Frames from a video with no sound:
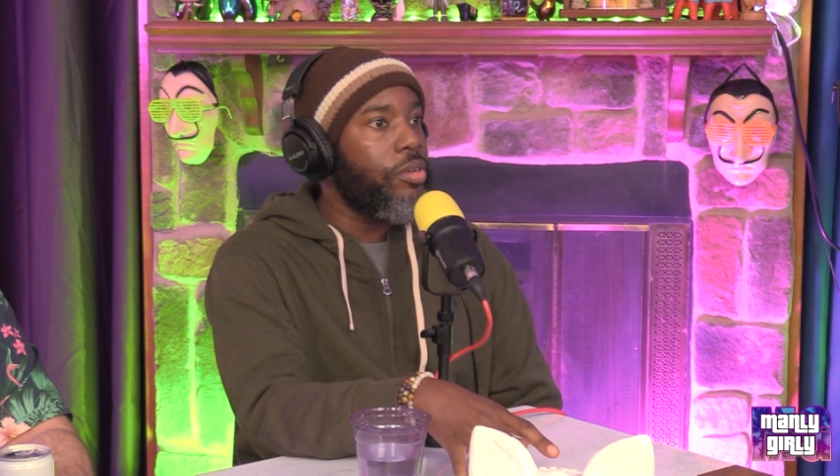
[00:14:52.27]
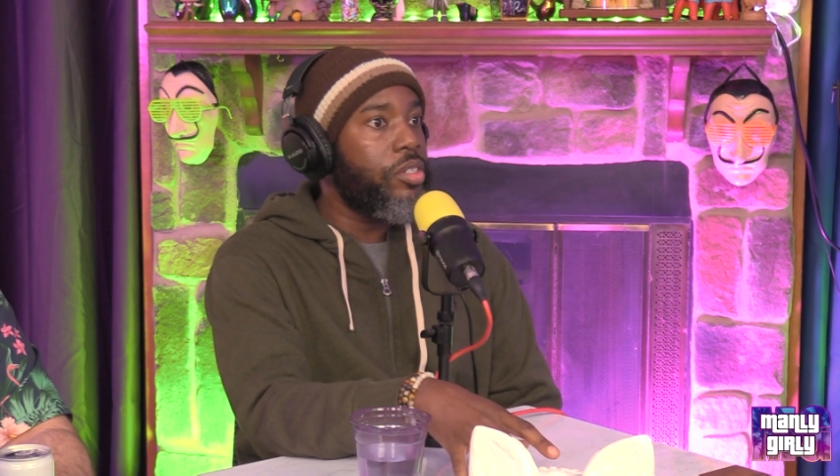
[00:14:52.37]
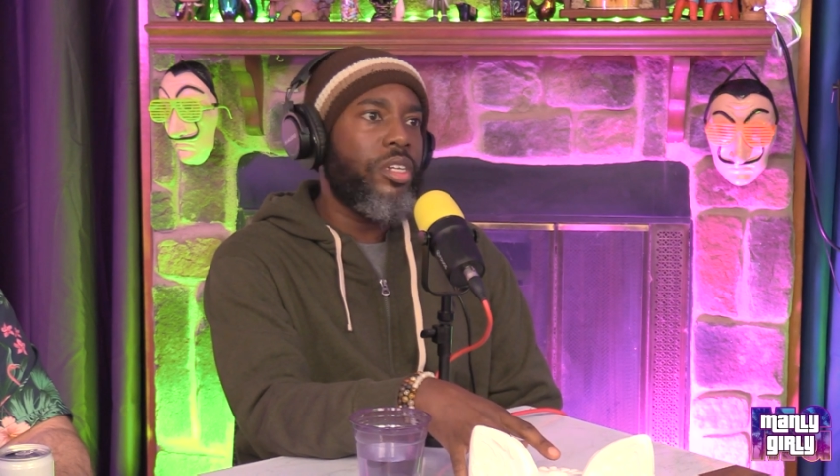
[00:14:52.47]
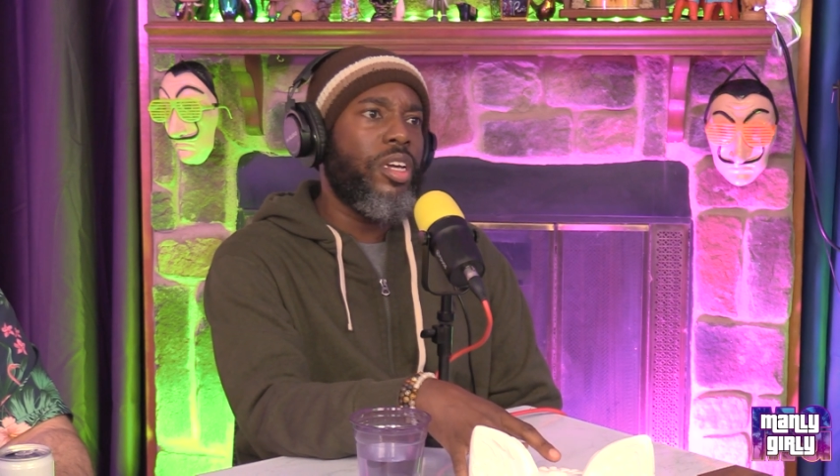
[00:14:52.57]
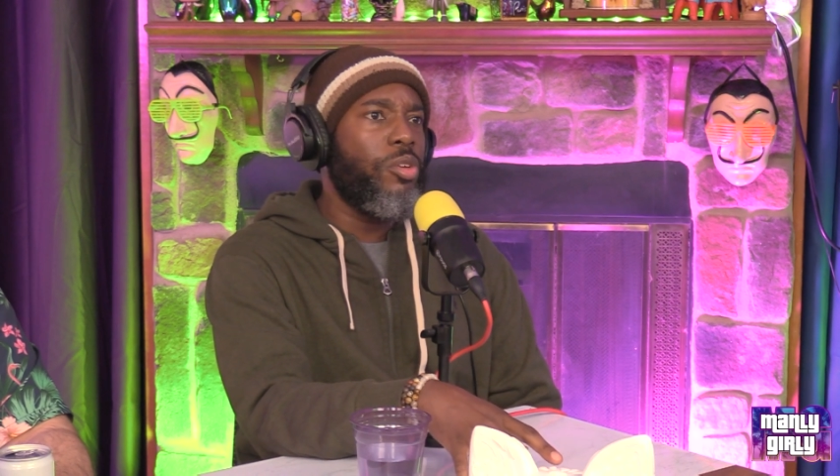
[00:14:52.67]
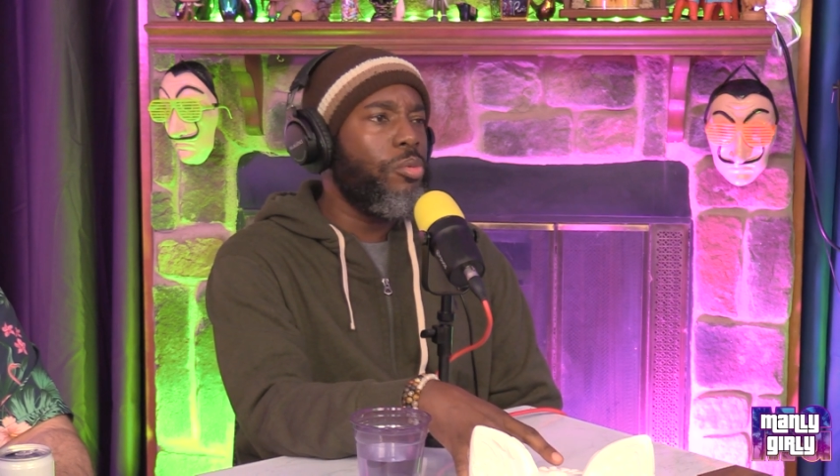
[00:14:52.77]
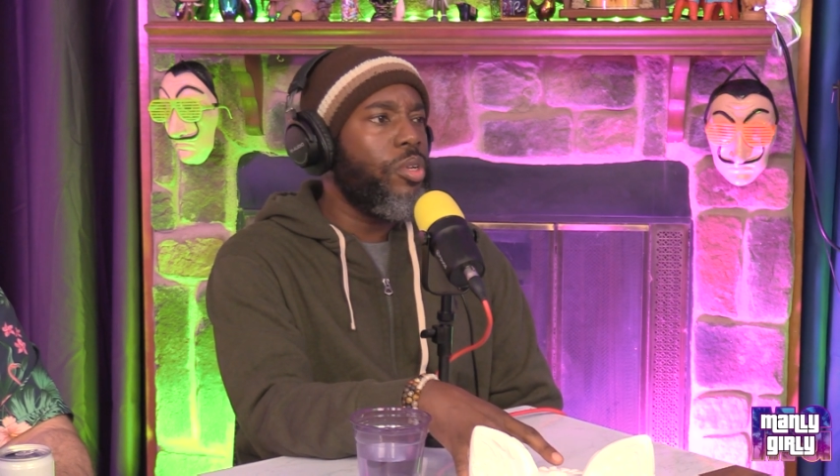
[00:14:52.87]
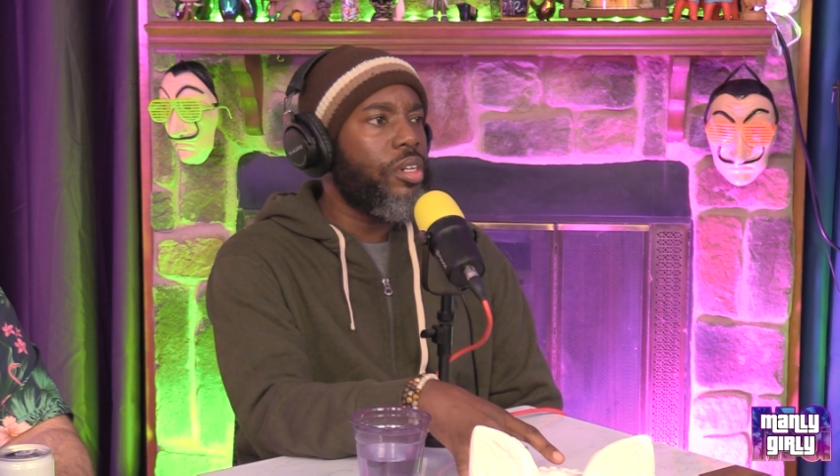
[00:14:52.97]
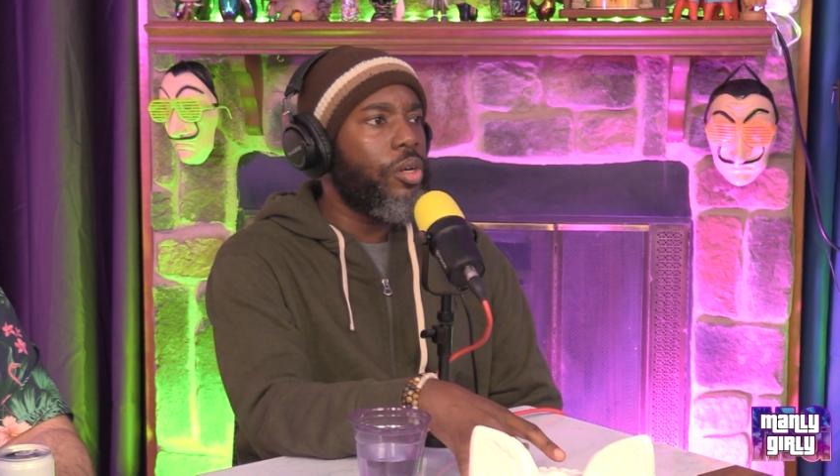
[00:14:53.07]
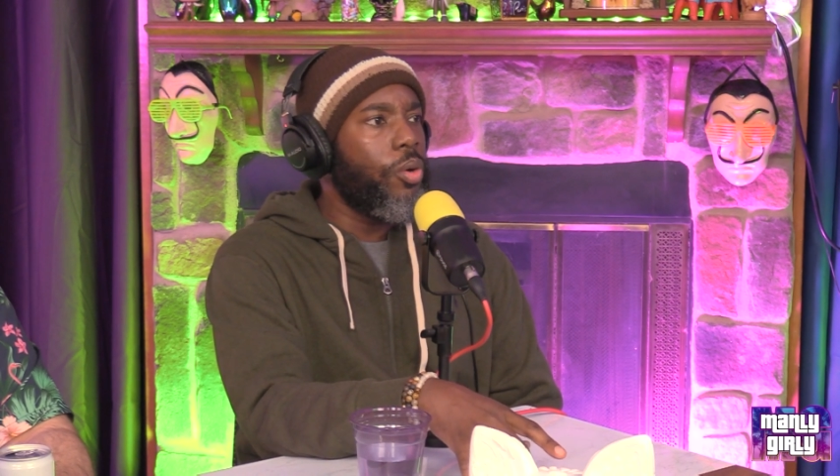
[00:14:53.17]
and say, yeah, you
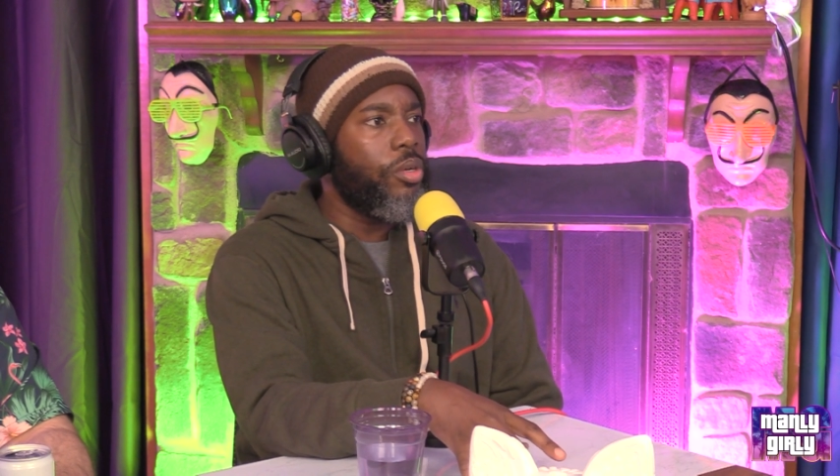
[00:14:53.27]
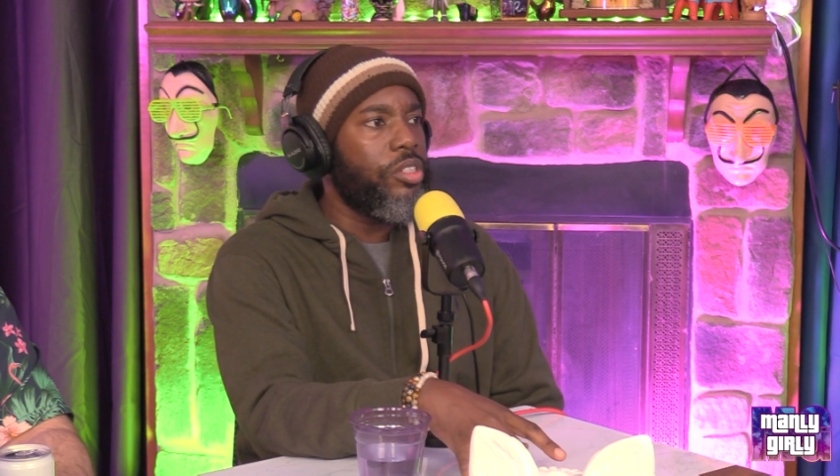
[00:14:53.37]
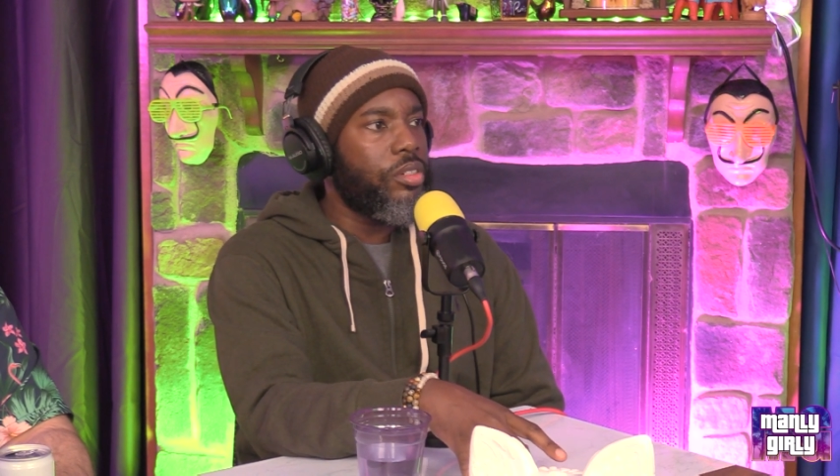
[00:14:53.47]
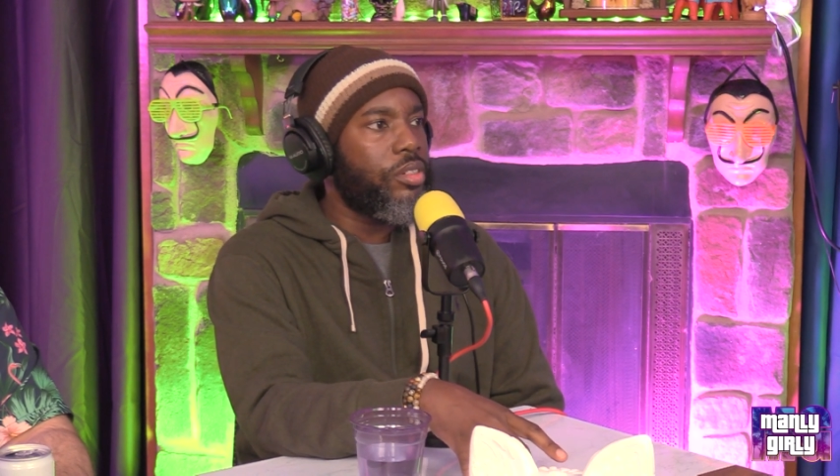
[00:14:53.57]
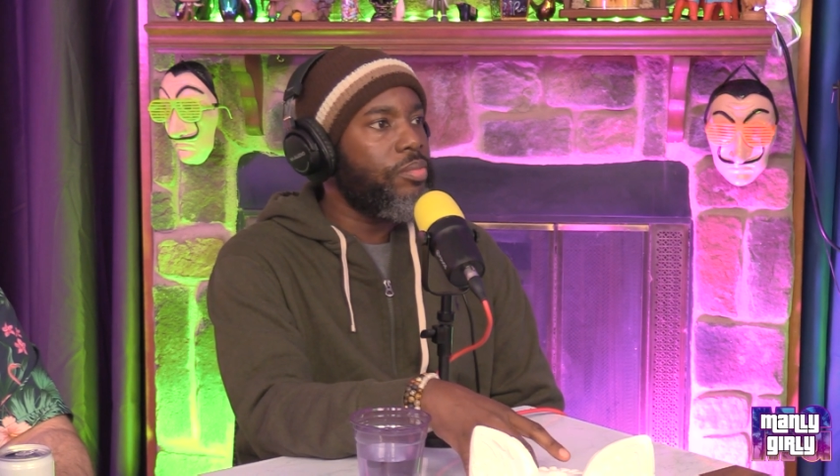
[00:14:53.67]
look gorgeous.